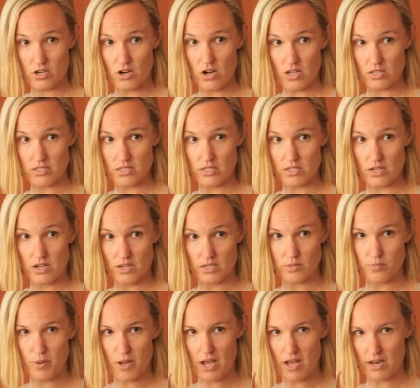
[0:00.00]
across the
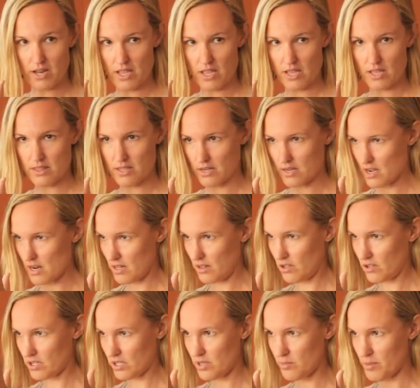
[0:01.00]
dog's body and then kind of
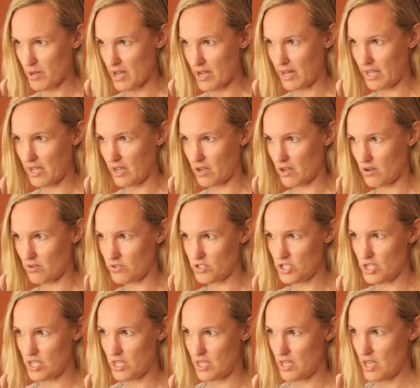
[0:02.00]
look at the body and go,
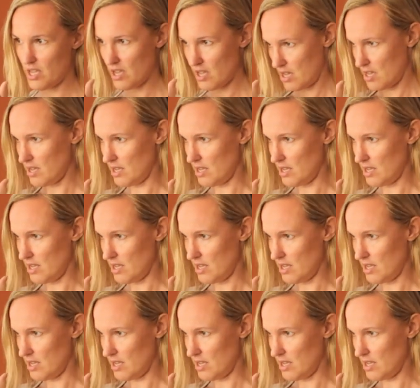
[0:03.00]
gee,